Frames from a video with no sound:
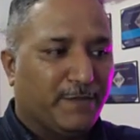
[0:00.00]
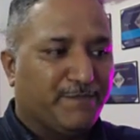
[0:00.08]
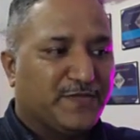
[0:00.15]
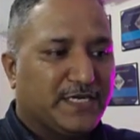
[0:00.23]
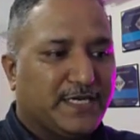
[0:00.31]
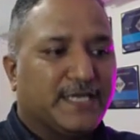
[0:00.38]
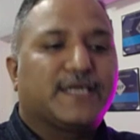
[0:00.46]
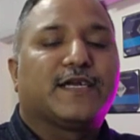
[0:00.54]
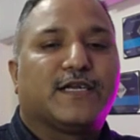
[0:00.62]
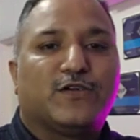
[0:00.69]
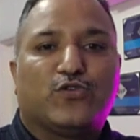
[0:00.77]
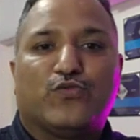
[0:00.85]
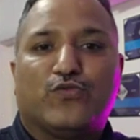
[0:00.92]
taking
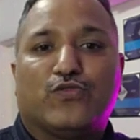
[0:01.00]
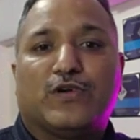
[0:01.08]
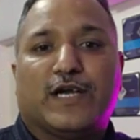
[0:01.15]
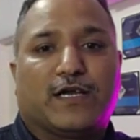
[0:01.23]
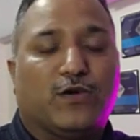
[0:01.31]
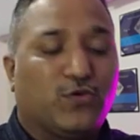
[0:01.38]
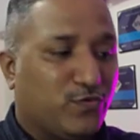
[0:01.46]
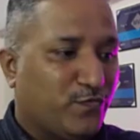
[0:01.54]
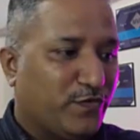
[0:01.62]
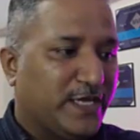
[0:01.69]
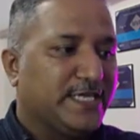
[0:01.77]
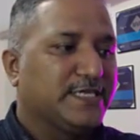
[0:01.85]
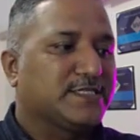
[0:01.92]
into account
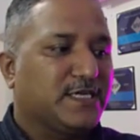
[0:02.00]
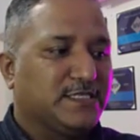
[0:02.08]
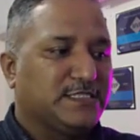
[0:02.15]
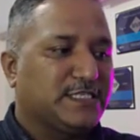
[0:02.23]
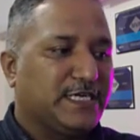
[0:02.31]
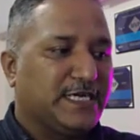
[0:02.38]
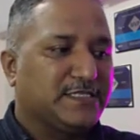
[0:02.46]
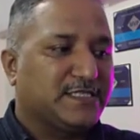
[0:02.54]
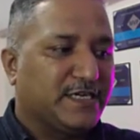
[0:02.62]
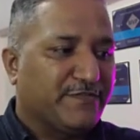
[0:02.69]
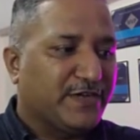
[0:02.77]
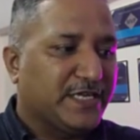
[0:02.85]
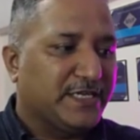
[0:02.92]
various constraints and
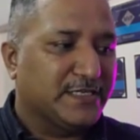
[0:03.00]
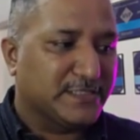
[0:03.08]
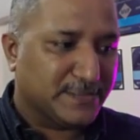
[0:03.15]
various